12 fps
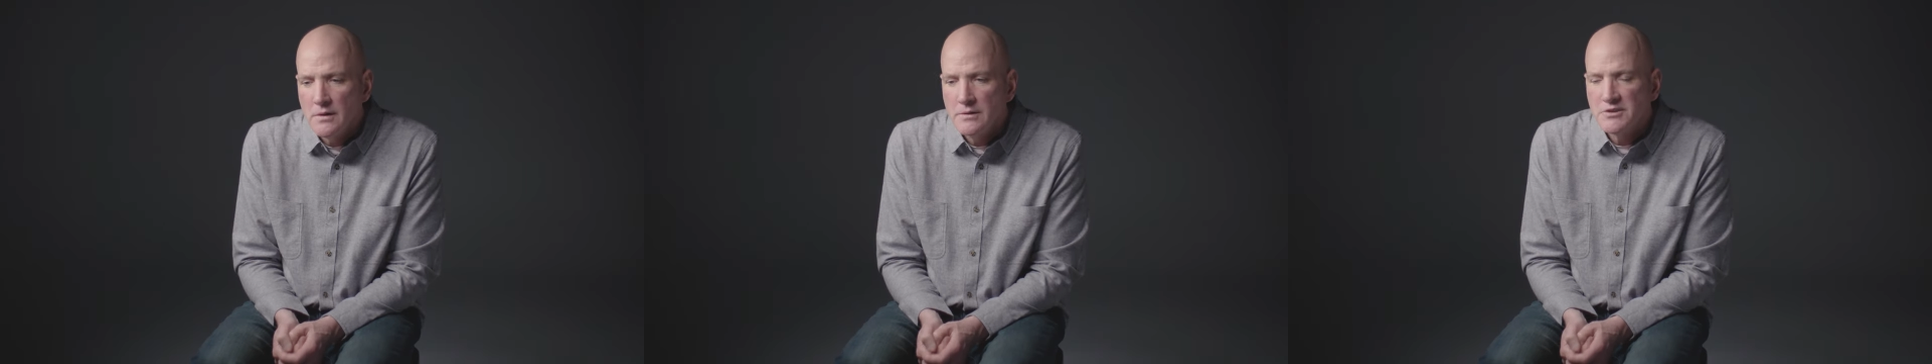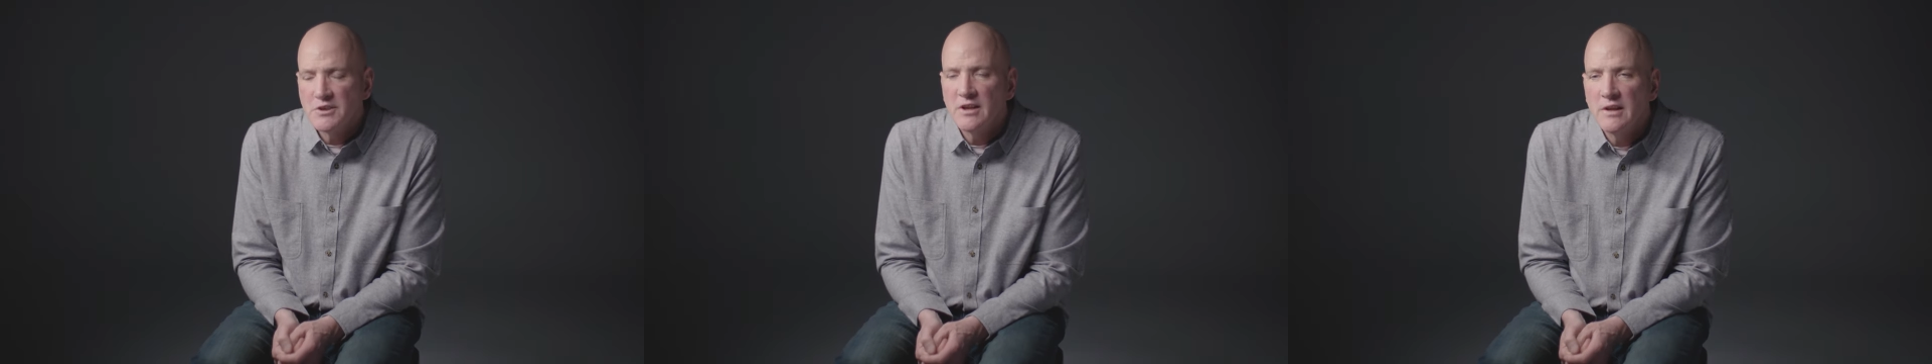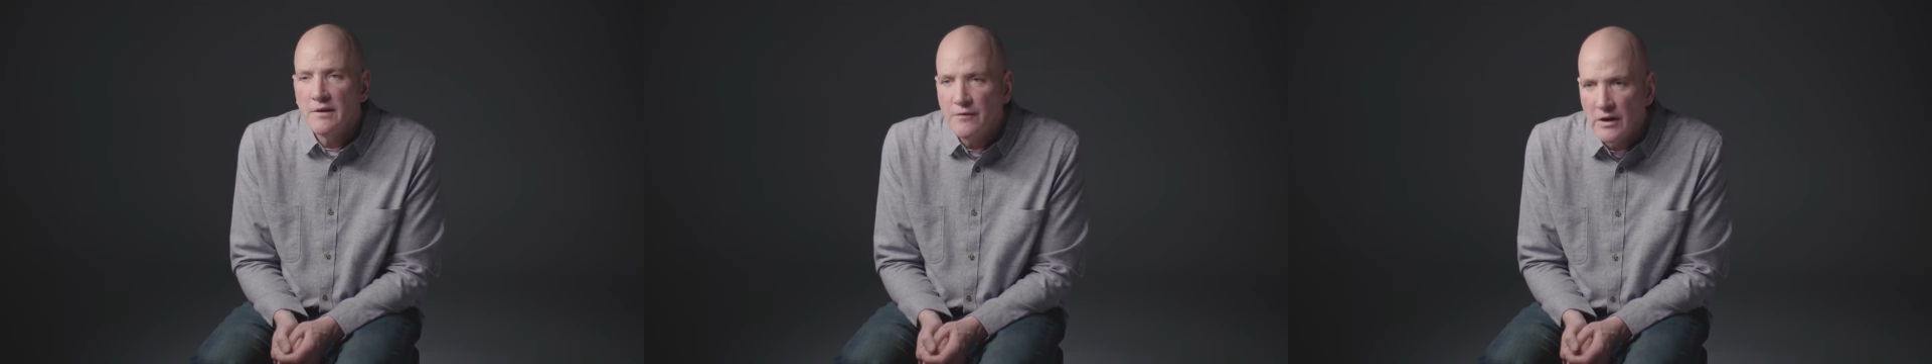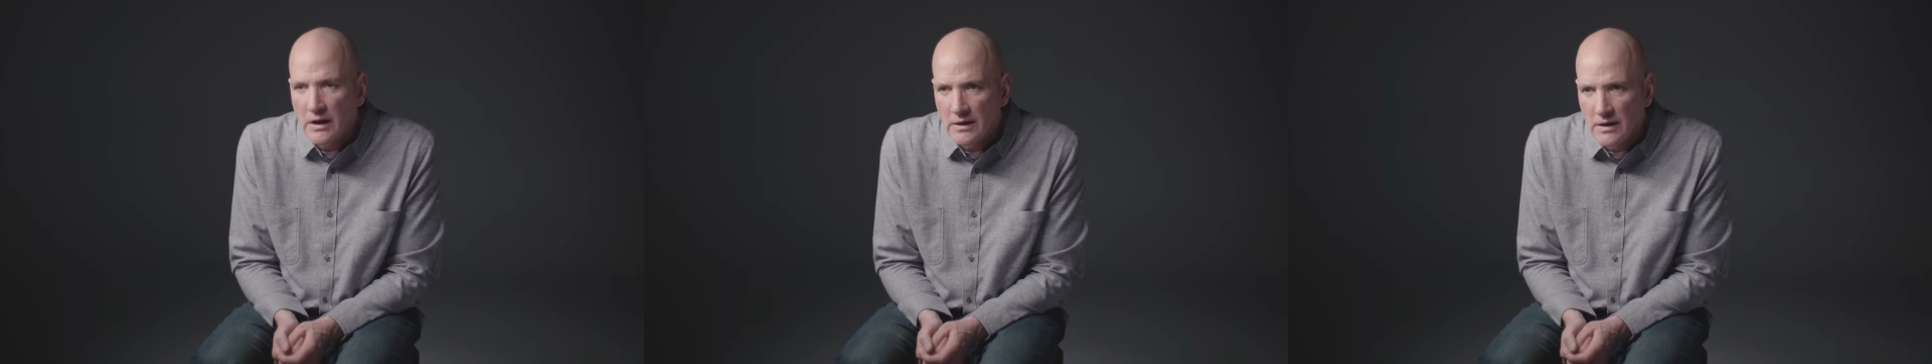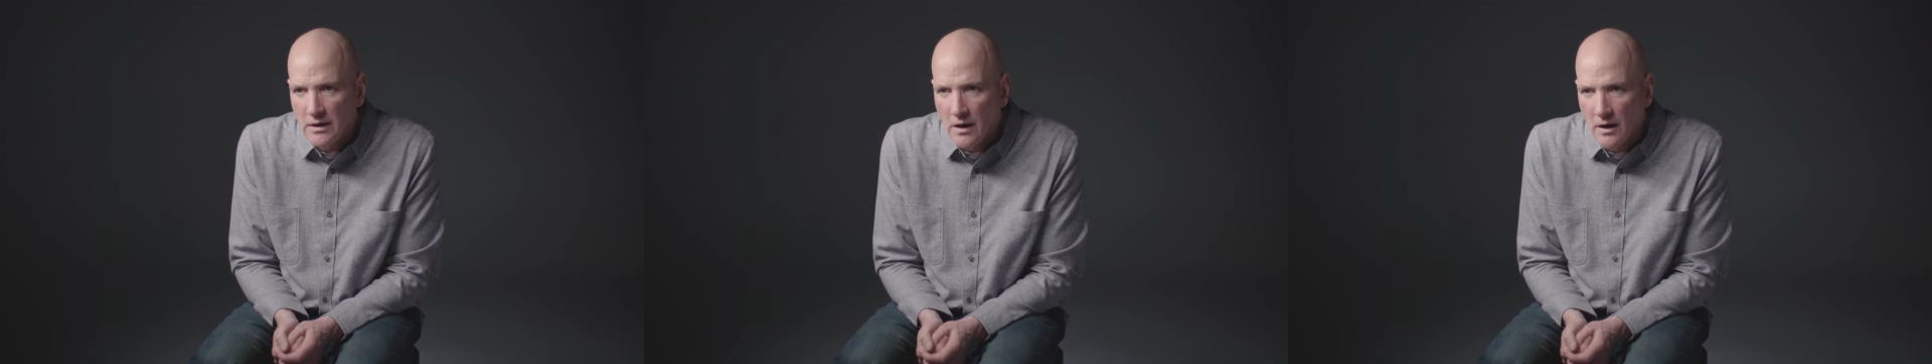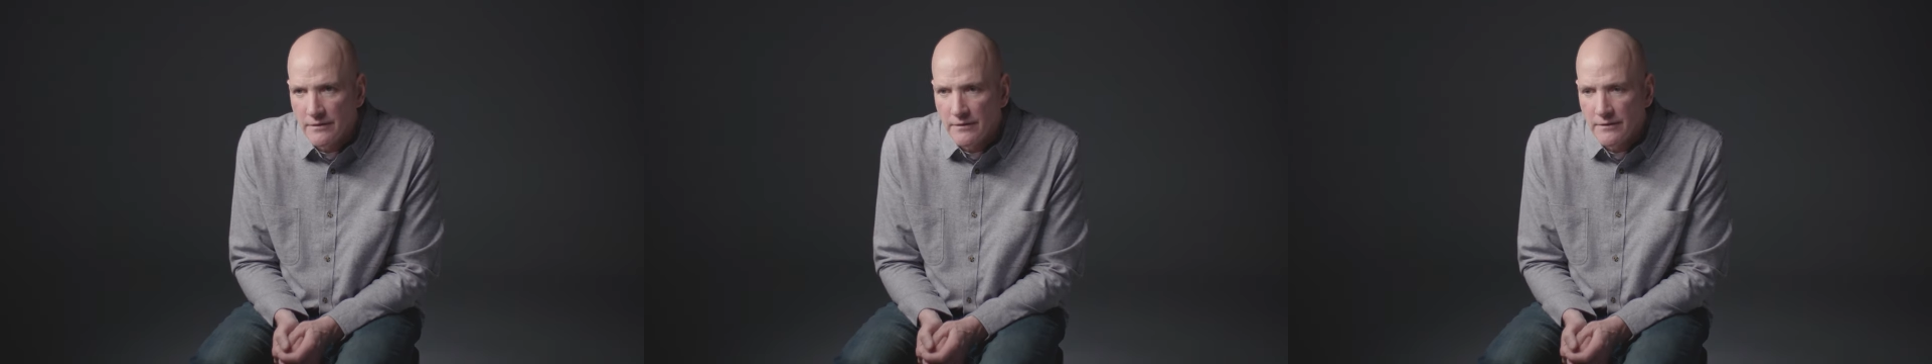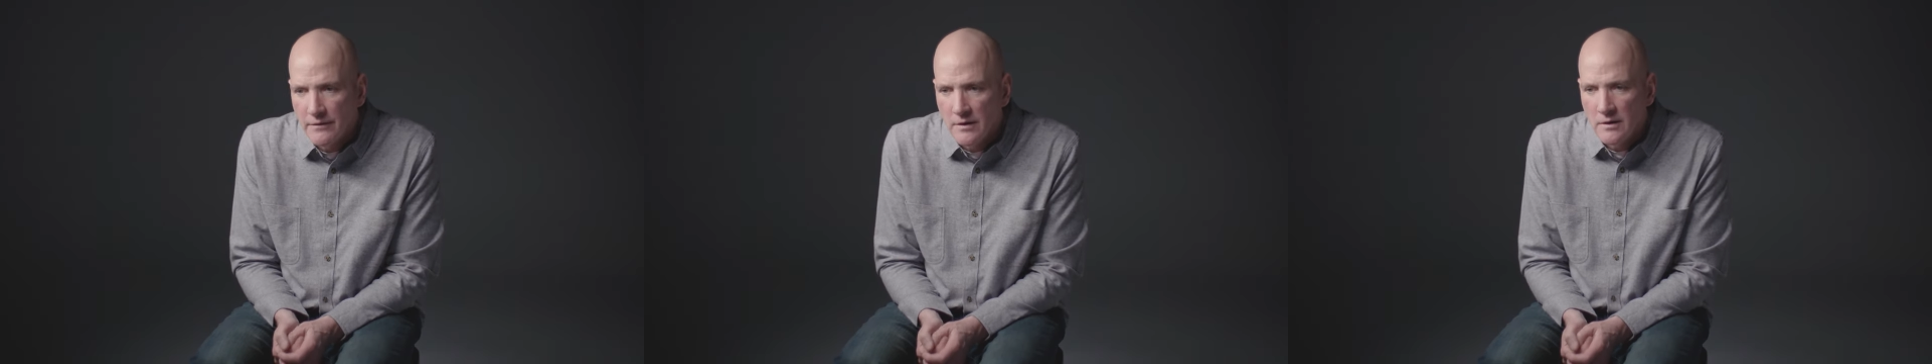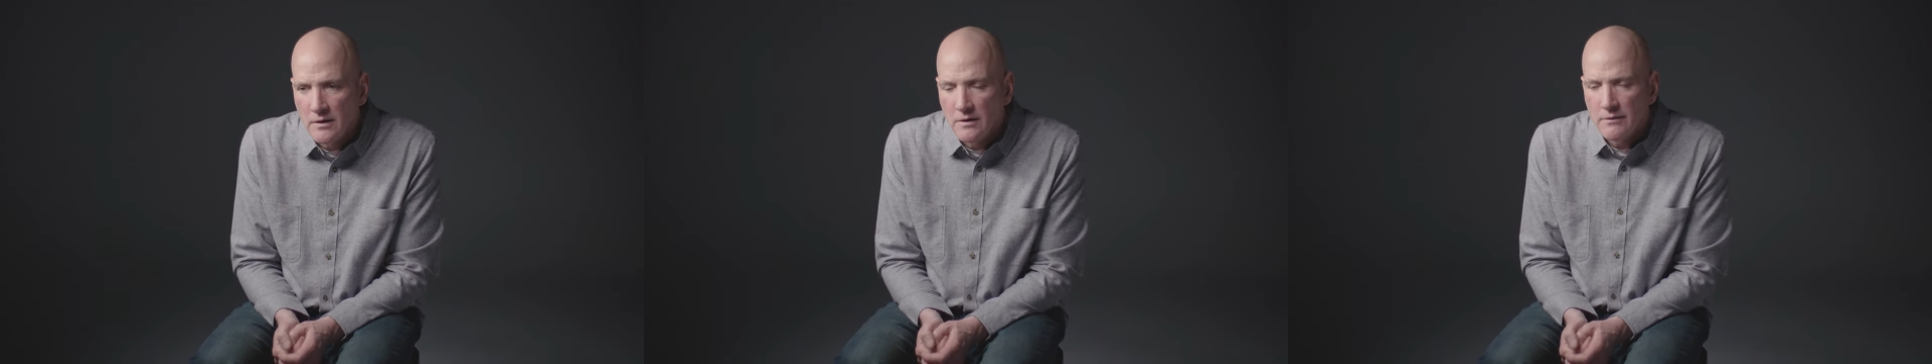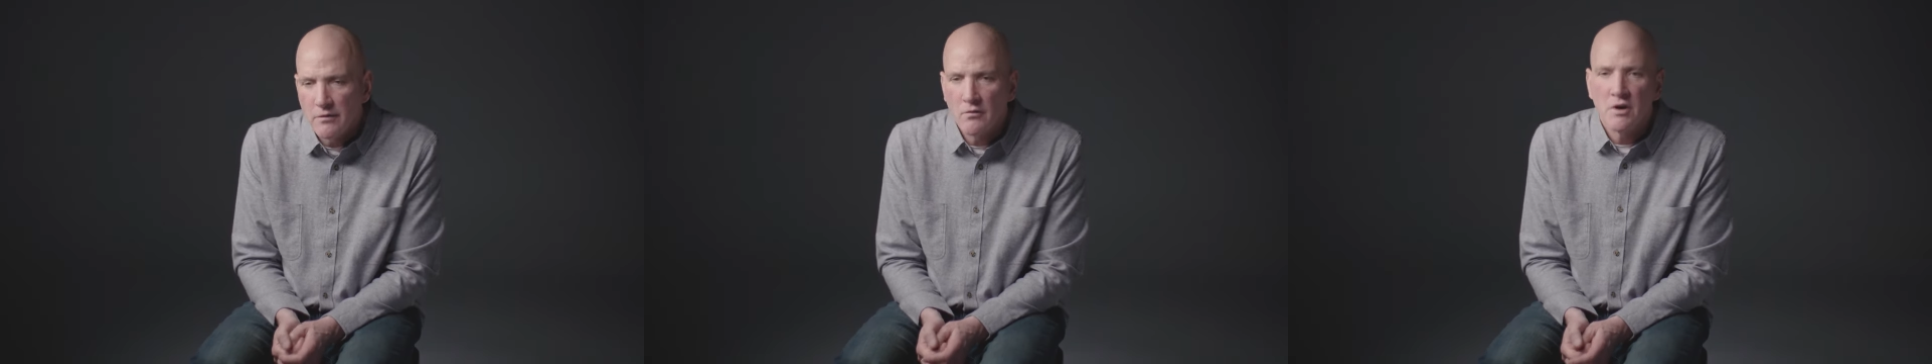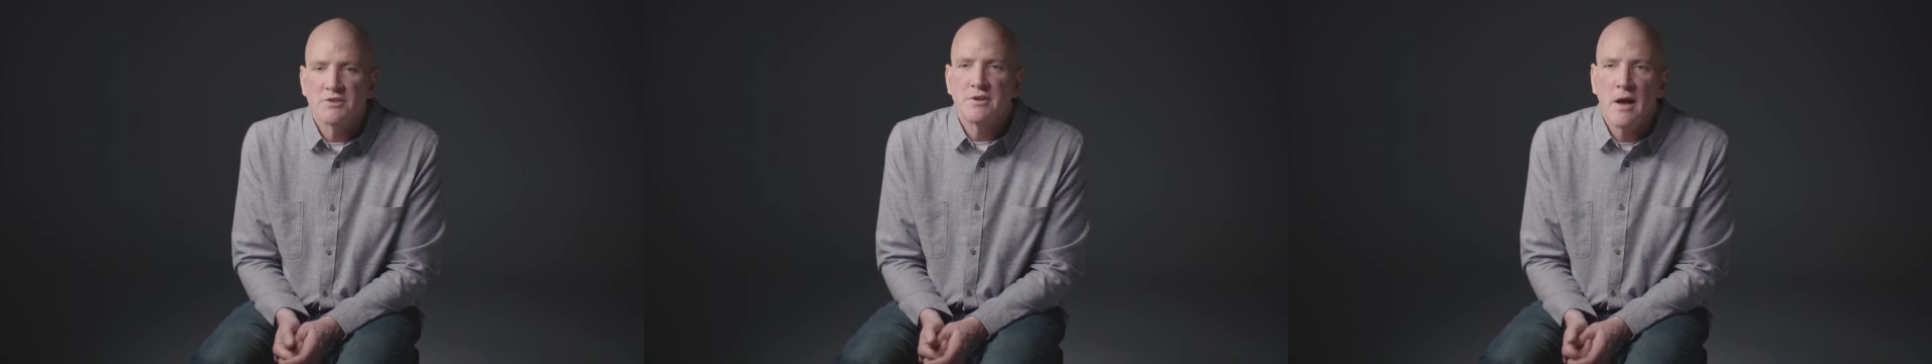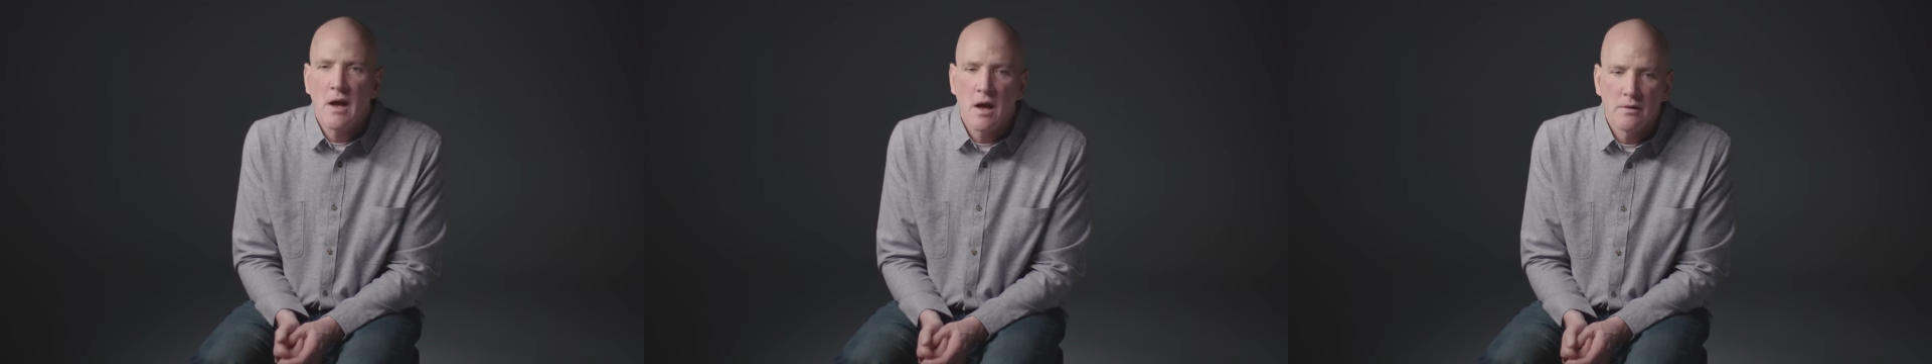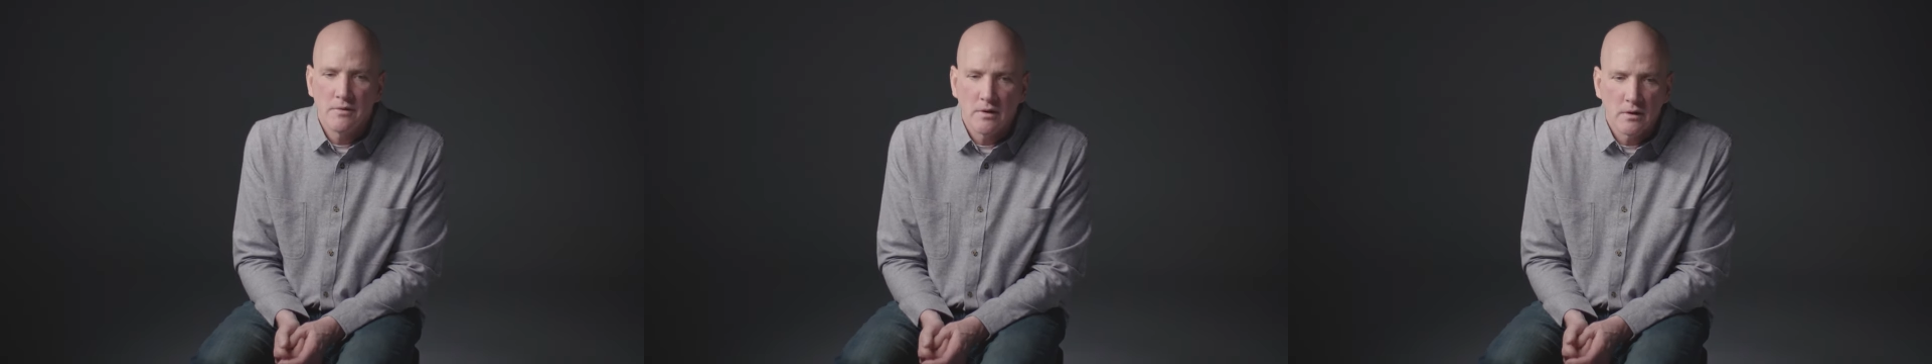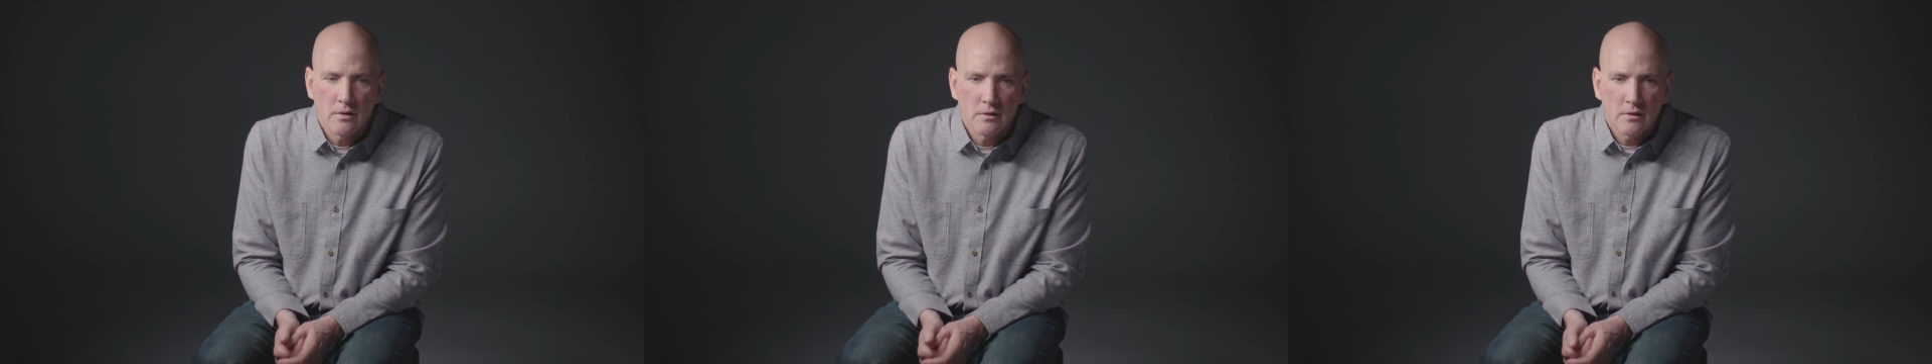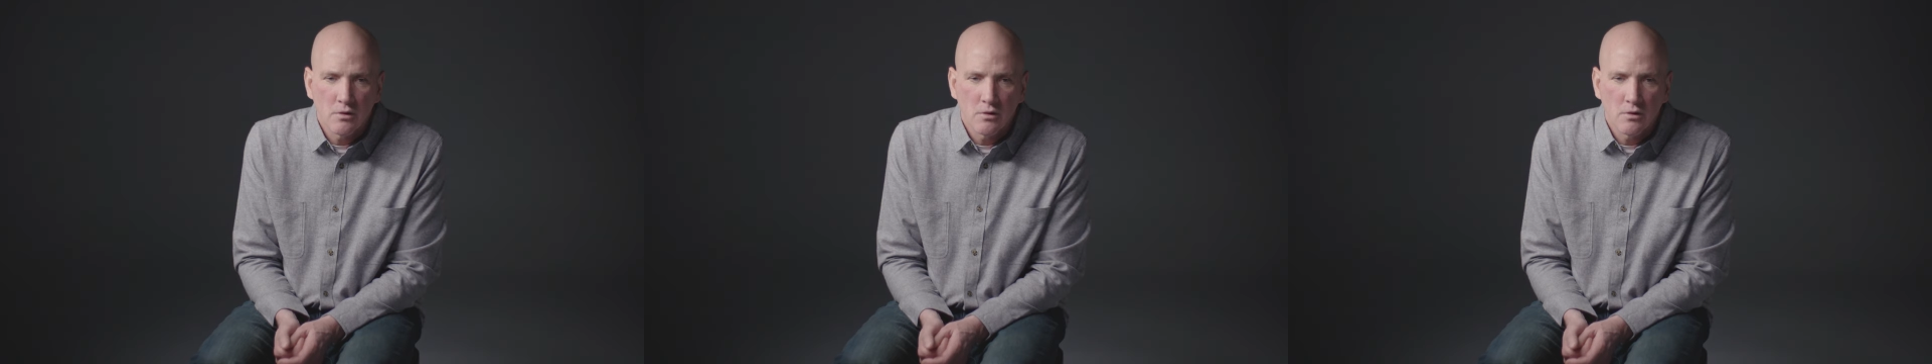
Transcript: significant enough for us to have a